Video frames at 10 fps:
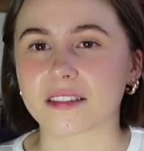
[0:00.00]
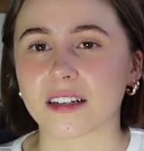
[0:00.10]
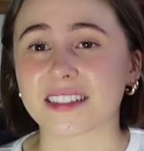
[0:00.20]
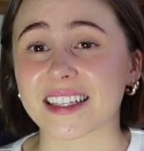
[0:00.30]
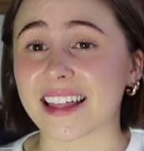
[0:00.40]
And I
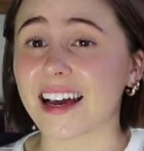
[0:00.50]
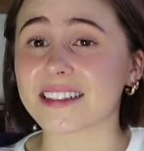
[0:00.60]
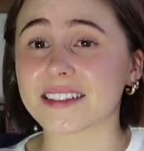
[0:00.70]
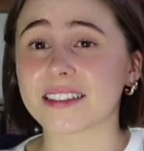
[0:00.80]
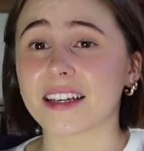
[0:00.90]
was like,
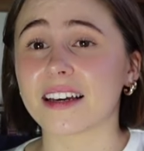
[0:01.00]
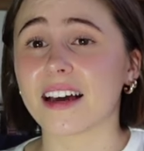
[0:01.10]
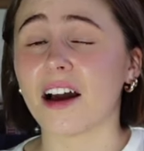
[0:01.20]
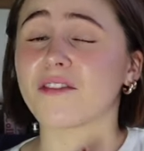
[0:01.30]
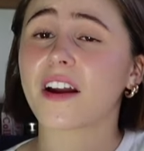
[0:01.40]
that's
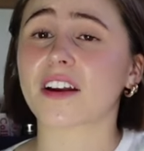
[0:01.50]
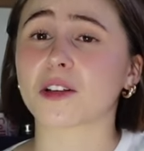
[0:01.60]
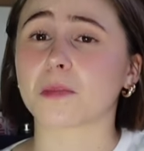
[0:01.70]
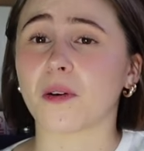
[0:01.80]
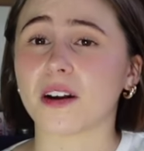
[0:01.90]
a very
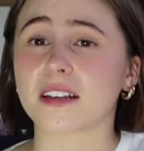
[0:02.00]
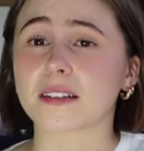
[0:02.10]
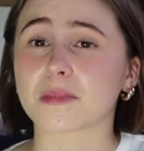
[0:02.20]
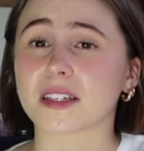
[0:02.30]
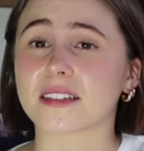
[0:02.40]
good point,
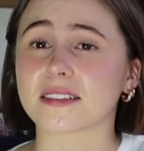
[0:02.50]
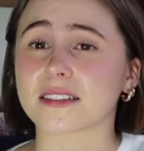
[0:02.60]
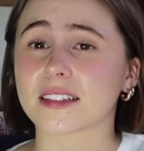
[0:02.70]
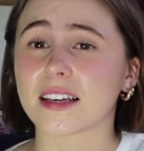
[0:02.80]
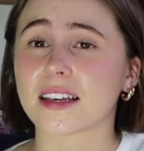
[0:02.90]
because